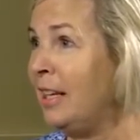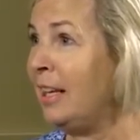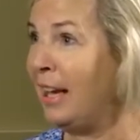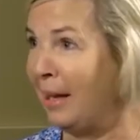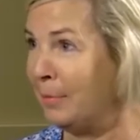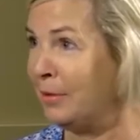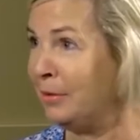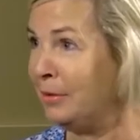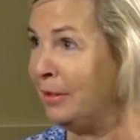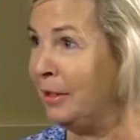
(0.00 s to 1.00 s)
in a
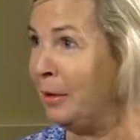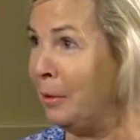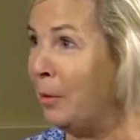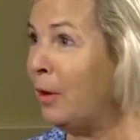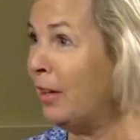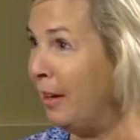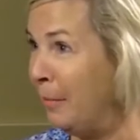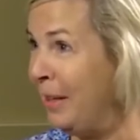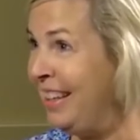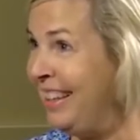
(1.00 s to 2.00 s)
capsule
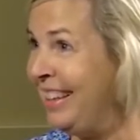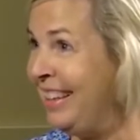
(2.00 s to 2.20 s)
origami.